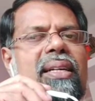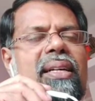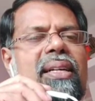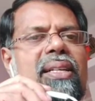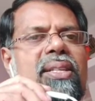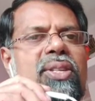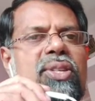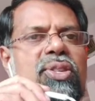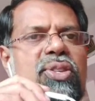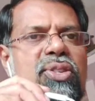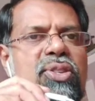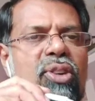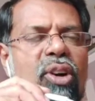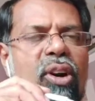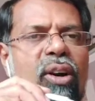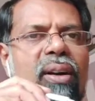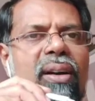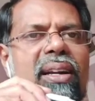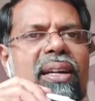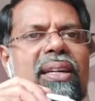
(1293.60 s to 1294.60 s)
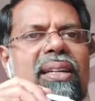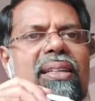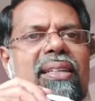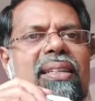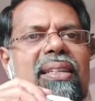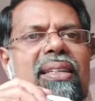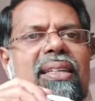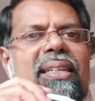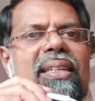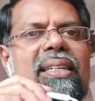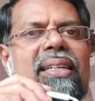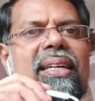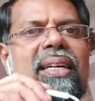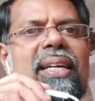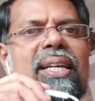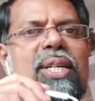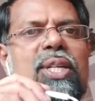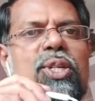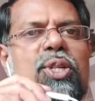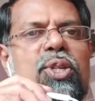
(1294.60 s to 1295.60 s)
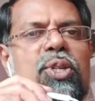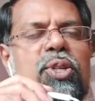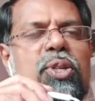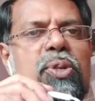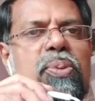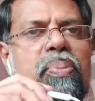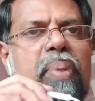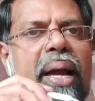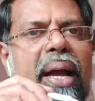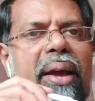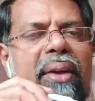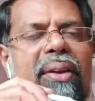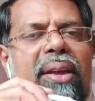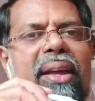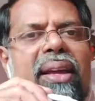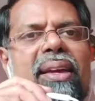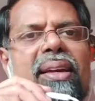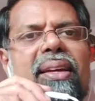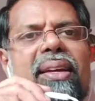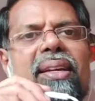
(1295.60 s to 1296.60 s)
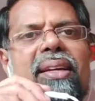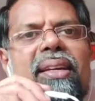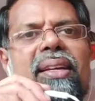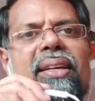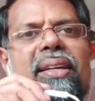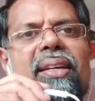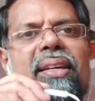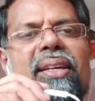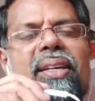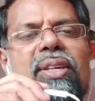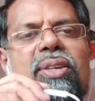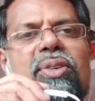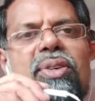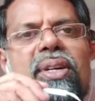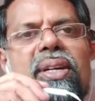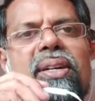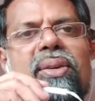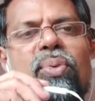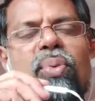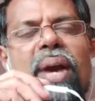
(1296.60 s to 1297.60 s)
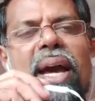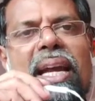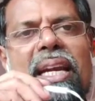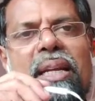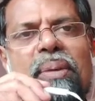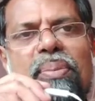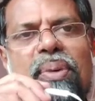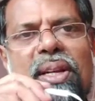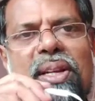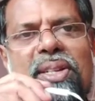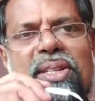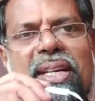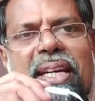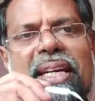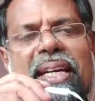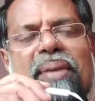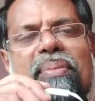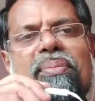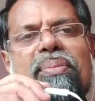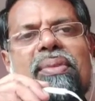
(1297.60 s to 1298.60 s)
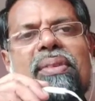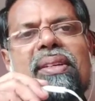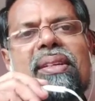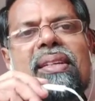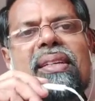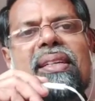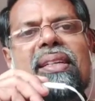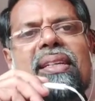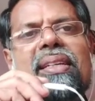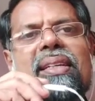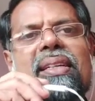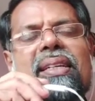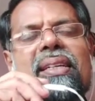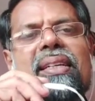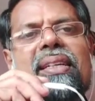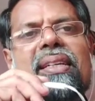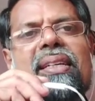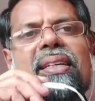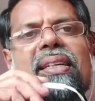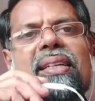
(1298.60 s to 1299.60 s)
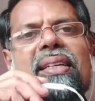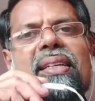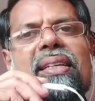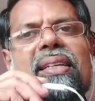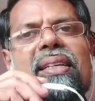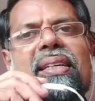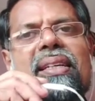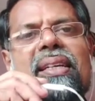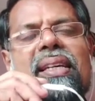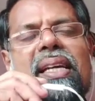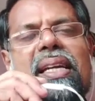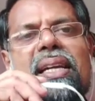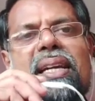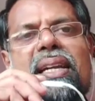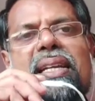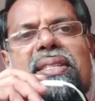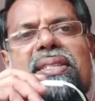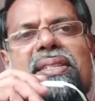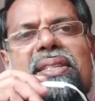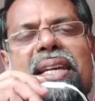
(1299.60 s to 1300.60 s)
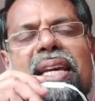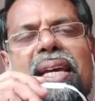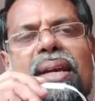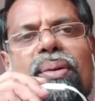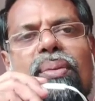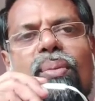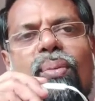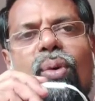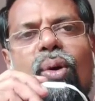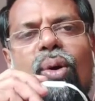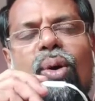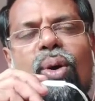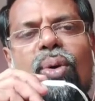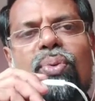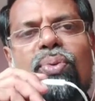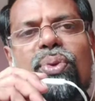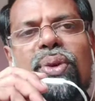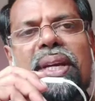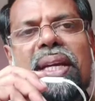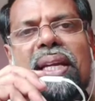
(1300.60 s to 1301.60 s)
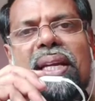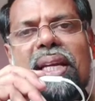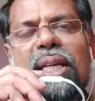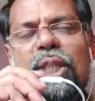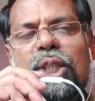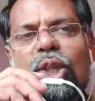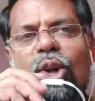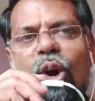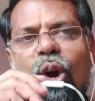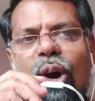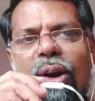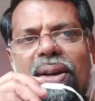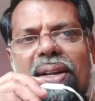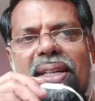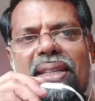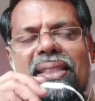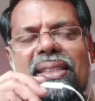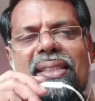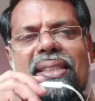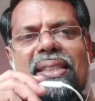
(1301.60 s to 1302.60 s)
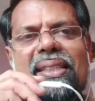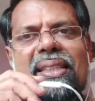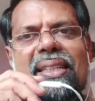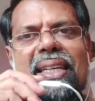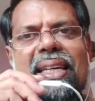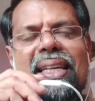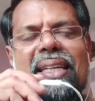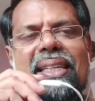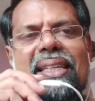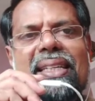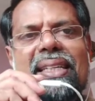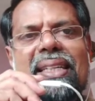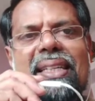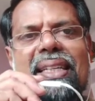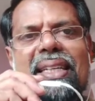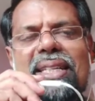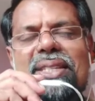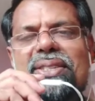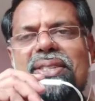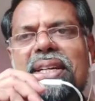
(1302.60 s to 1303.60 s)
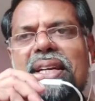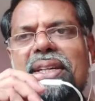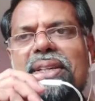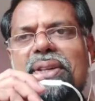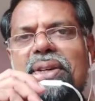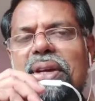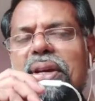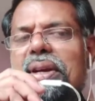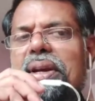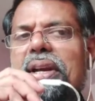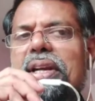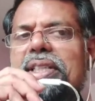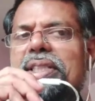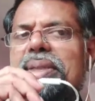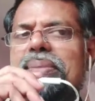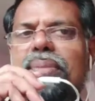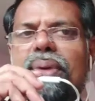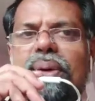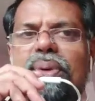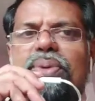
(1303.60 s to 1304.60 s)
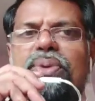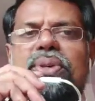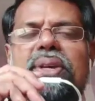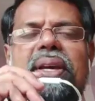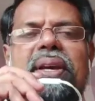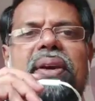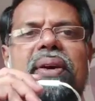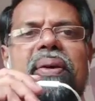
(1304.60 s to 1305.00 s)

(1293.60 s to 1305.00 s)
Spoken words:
start sparing your valuable time in listening more of English content, like listening to English music,